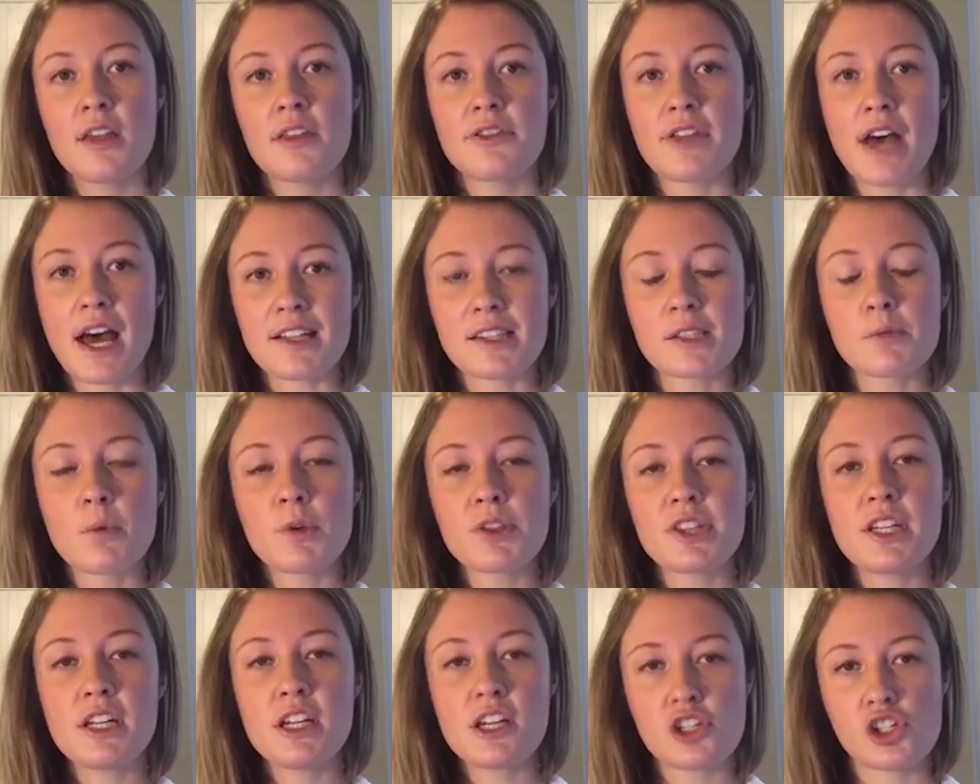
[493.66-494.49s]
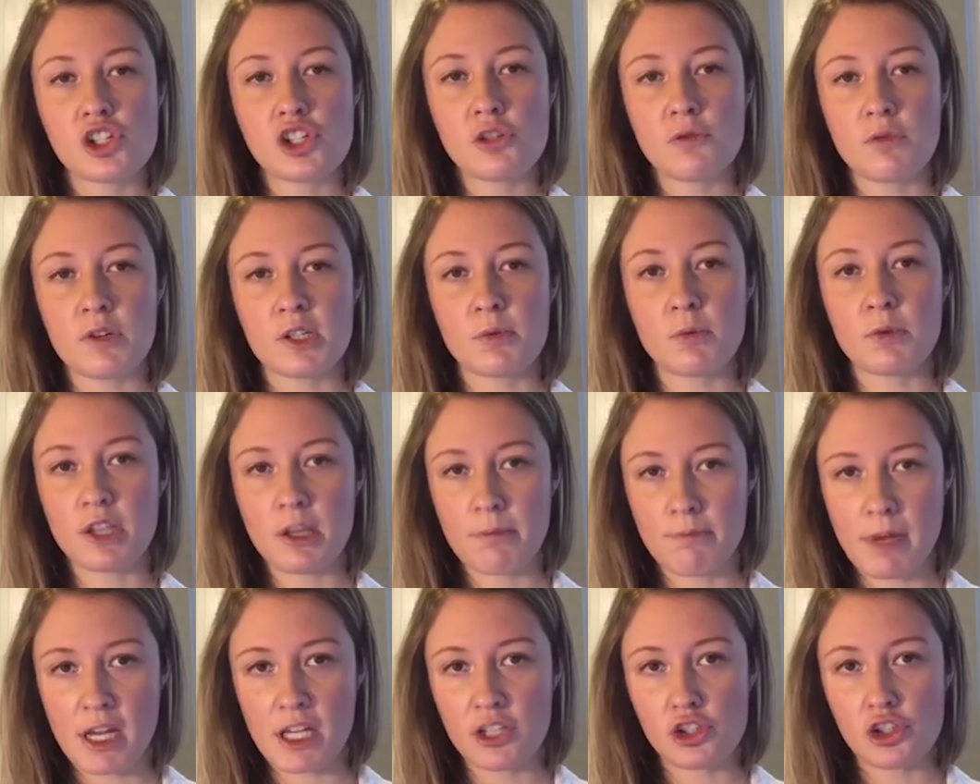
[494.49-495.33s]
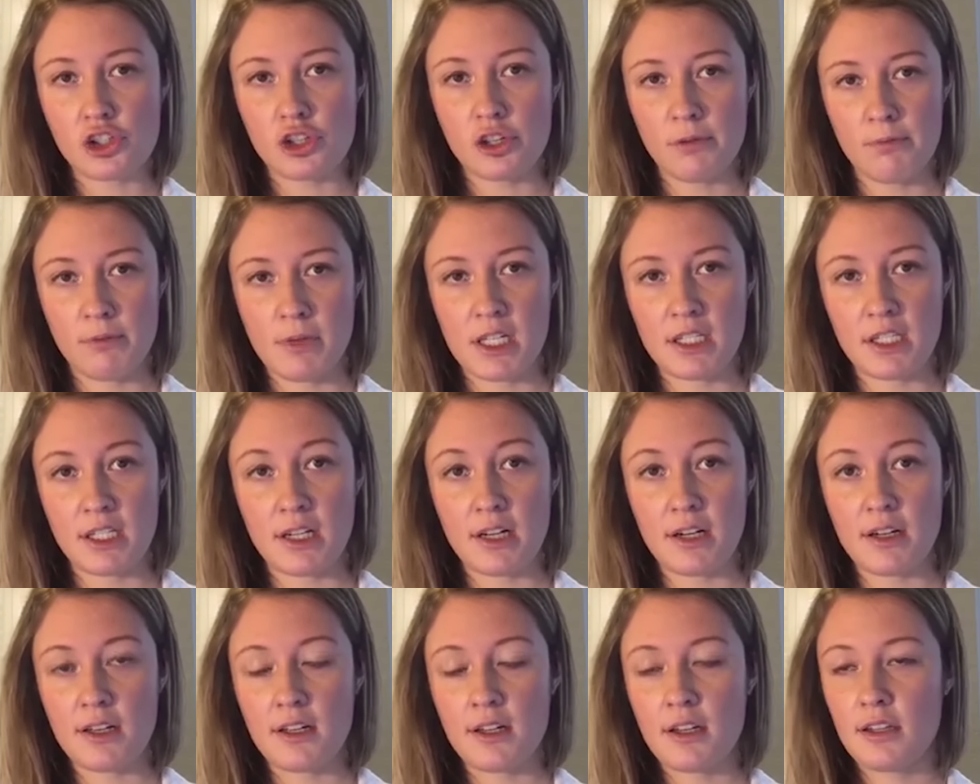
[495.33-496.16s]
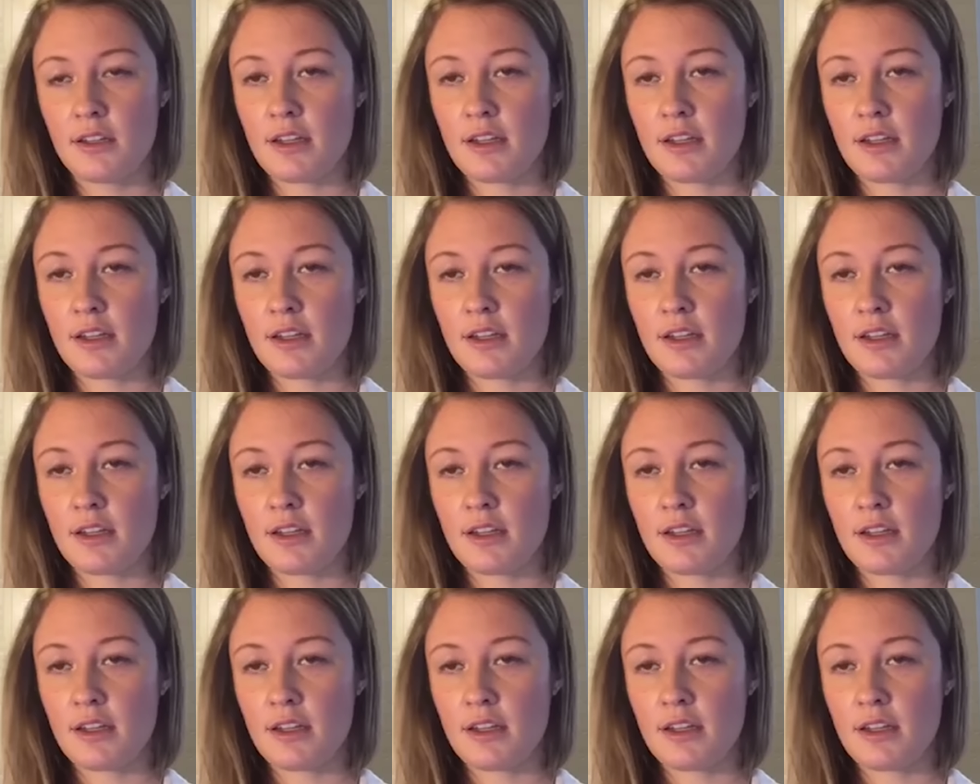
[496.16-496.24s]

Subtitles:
That's what the issue is with the mainstream media.